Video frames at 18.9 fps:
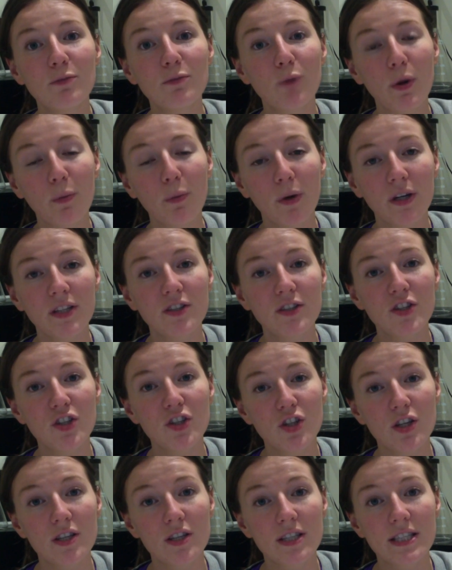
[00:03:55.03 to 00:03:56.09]
we wanted
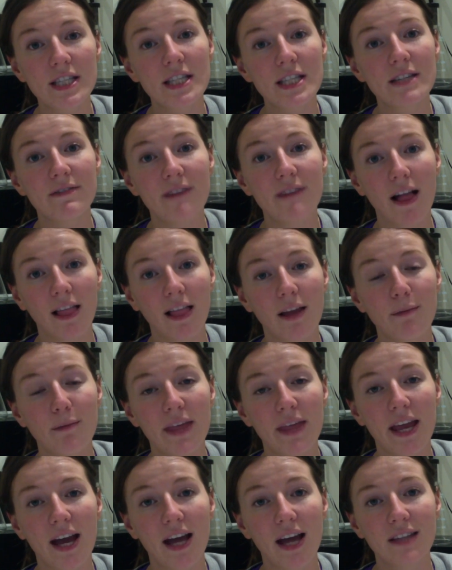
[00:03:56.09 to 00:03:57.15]
students to develop
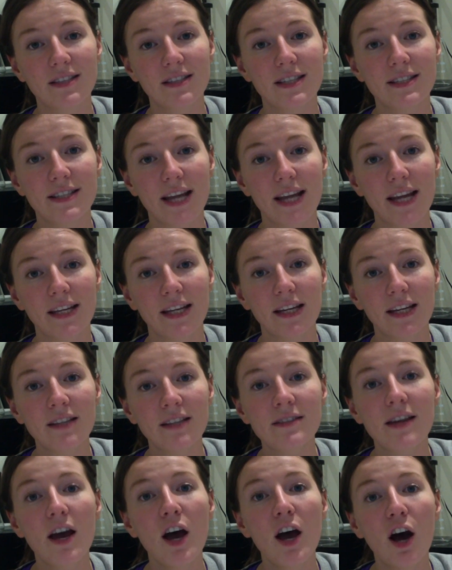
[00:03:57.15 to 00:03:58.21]
their understandings
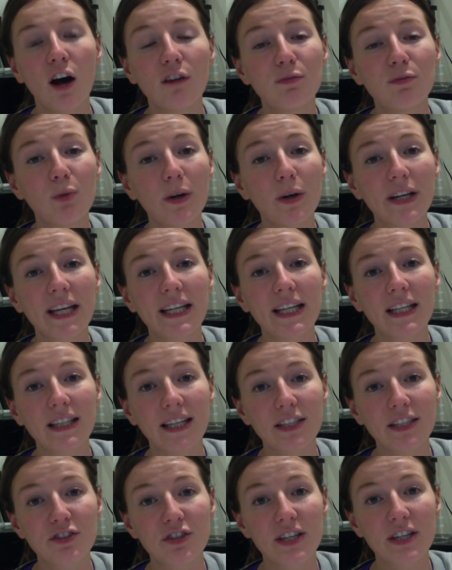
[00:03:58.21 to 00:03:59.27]
of what an
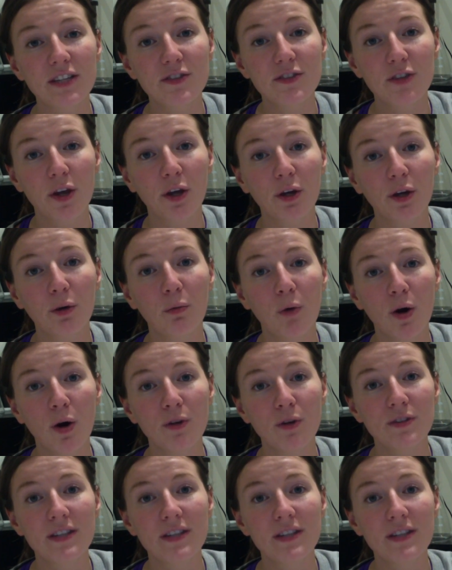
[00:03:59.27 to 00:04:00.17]
electric circuit was